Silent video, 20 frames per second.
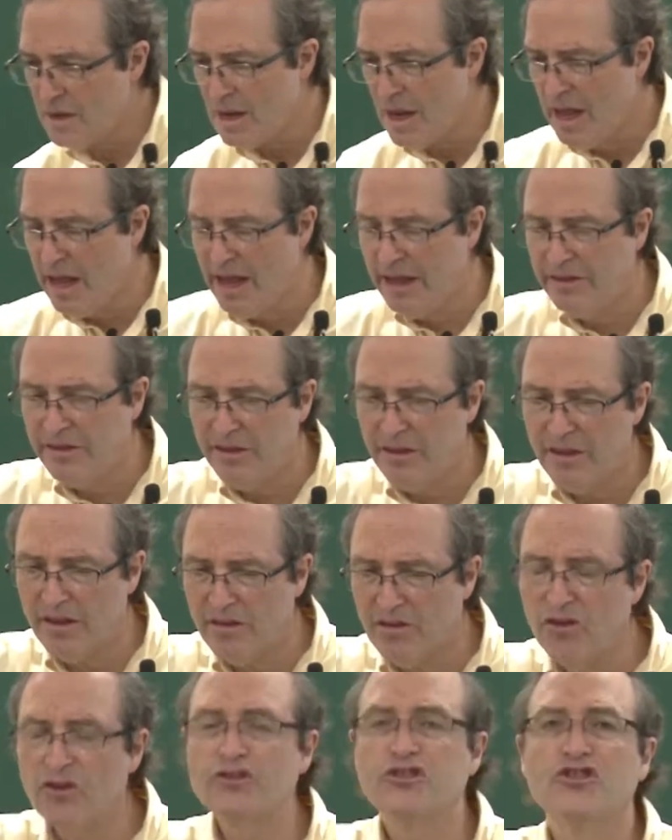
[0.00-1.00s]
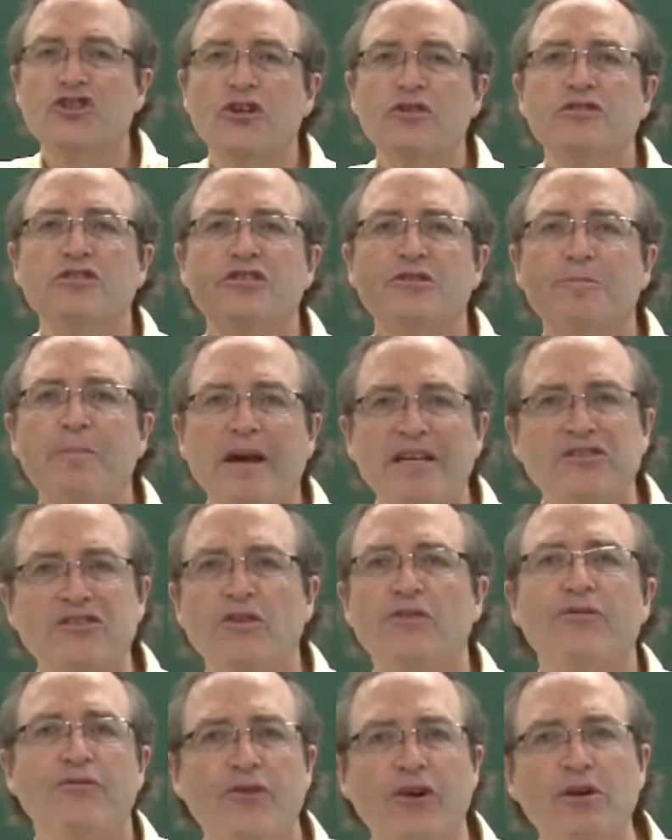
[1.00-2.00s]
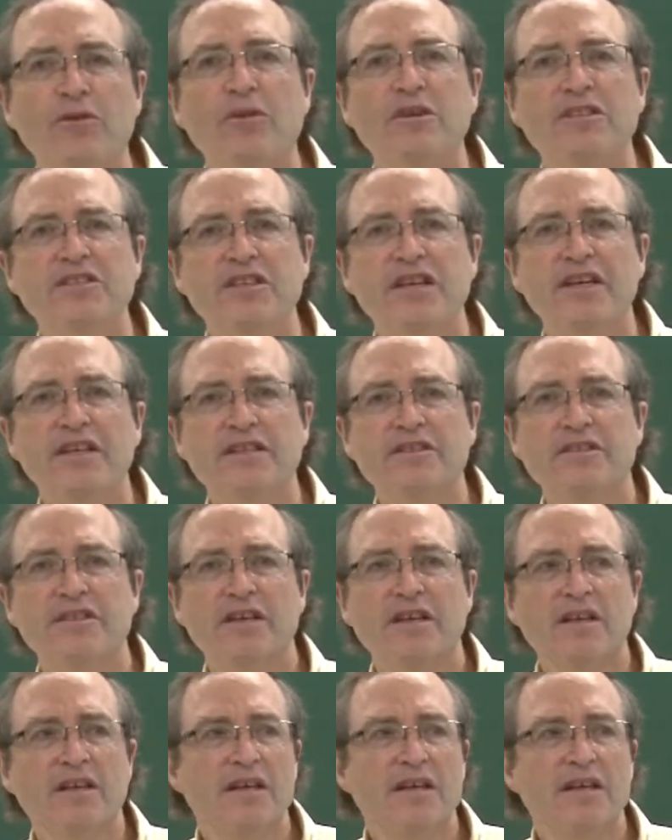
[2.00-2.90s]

And there's certain special frequencies.